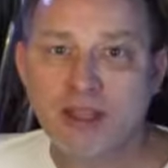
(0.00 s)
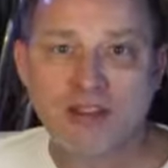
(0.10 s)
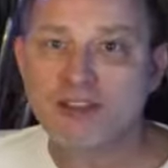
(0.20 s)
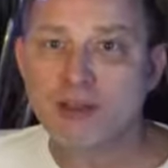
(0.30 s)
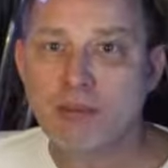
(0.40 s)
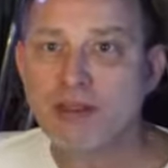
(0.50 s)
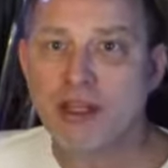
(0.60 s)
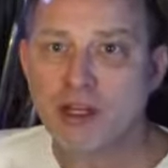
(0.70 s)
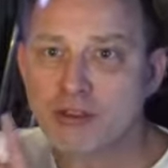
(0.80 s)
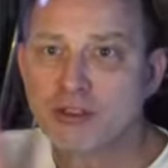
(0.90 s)
that doesn't mean
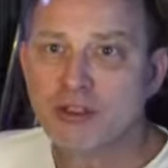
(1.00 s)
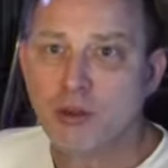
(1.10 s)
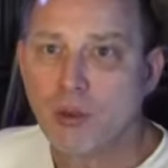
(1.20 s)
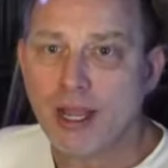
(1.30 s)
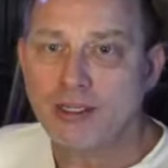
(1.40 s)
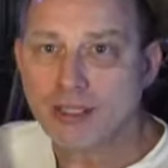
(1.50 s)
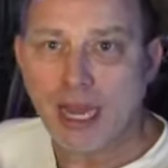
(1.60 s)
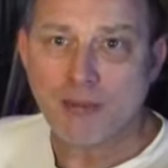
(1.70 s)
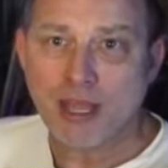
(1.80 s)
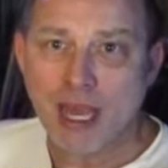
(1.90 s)
that your two-way
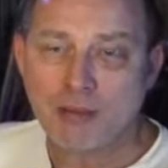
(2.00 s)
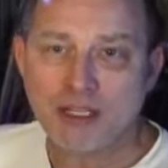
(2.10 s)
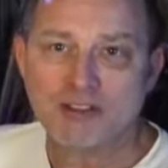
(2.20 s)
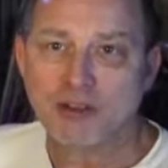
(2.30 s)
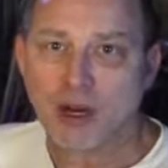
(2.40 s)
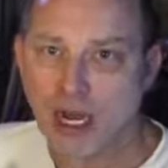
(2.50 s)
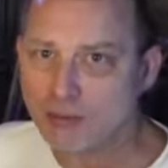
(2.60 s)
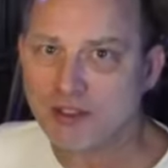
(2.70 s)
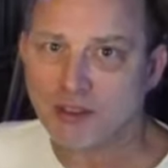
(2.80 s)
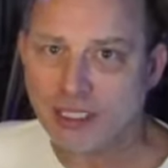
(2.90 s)
top cabinets are
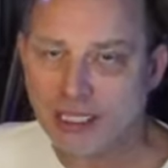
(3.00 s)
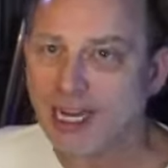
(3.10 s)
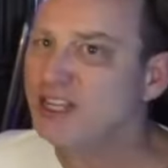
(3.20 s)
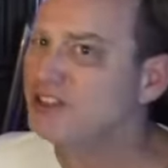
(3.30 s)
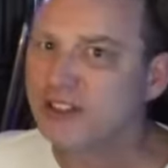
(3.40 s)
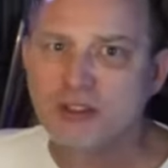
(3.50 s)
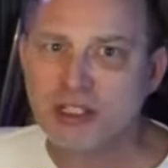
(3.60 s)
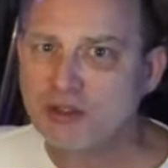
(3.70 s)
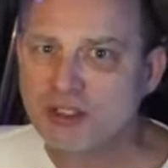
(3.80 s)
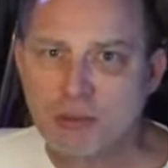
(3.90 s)
obsolete. I still
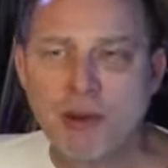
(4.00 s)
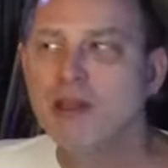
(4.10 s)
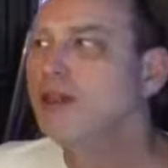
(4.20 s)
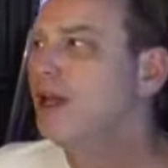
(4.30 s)
use them.